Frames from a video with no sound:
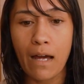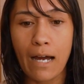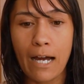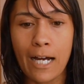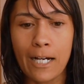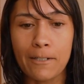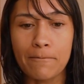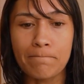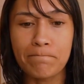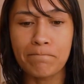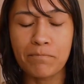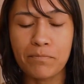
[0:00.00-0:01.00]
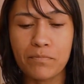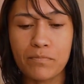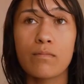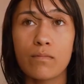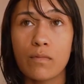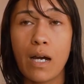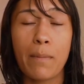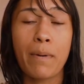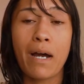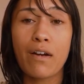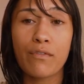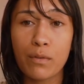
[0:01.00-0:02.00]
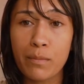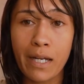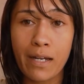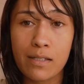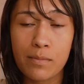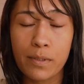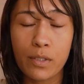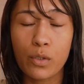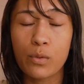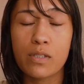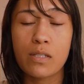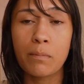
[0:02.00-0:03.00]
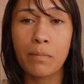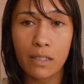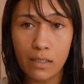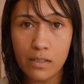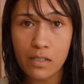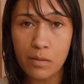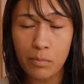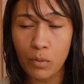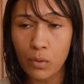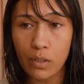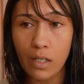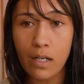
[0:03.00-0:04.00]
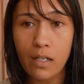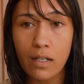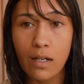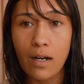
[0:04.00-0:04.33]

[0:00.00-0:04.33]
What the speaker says: apart from my husband, who was the biggest supporter.